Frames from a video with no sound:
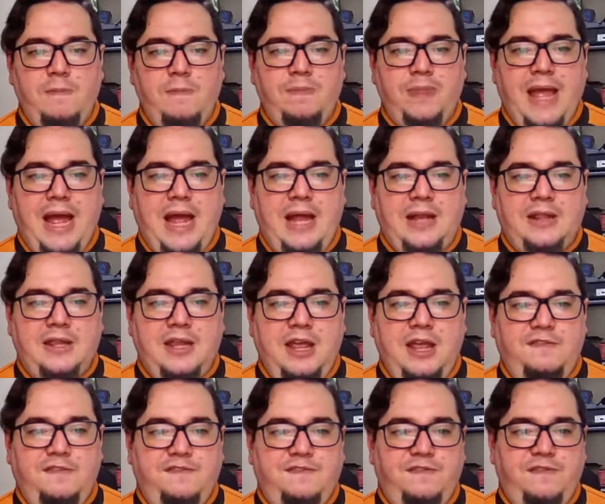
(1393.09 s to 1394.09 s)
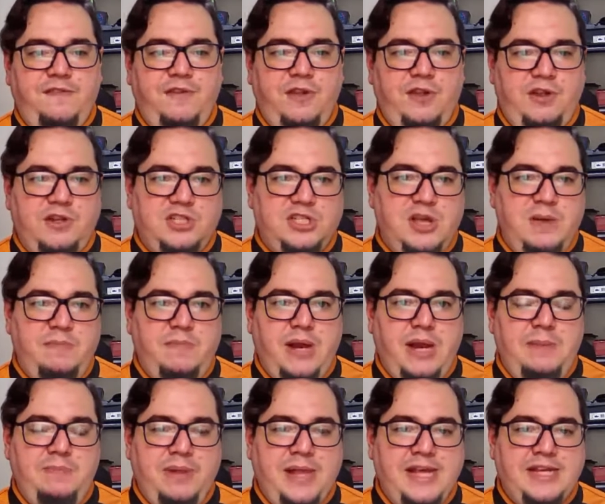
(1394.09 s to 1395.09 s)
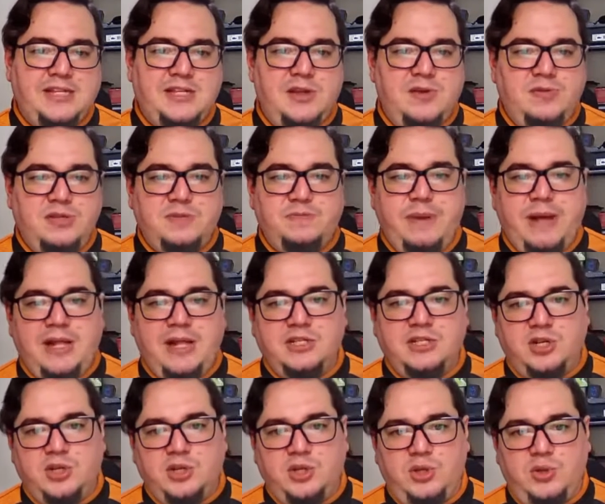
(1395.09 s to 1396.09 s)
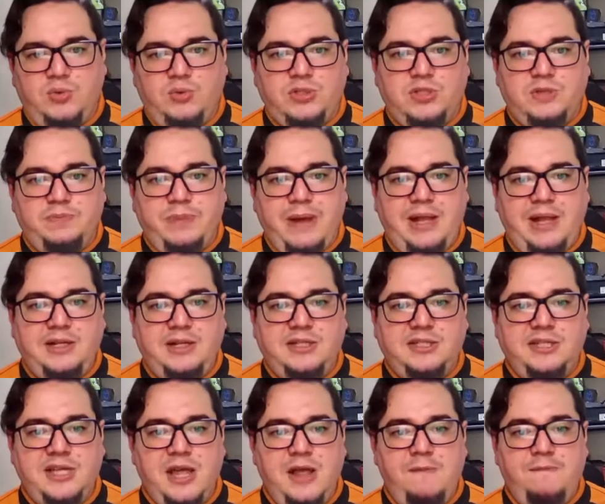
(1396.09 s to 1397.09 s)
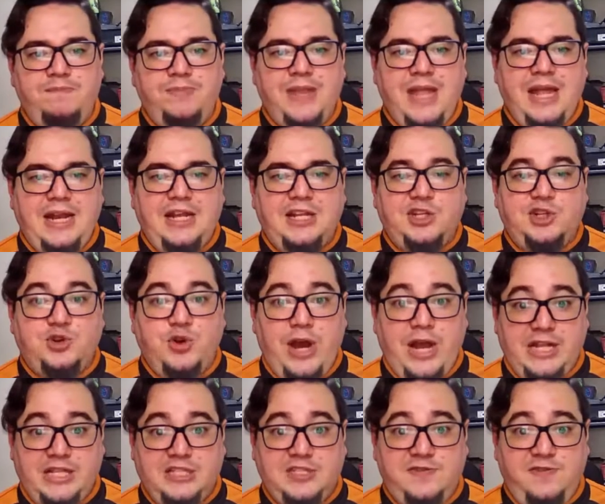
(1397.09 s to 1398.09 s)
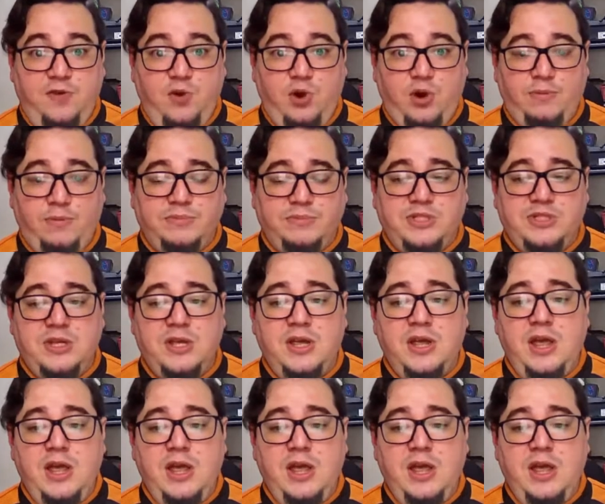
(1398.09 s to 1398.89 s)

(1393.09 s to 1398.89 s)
that if somebody plays no spells or 2 spells, then it transforms.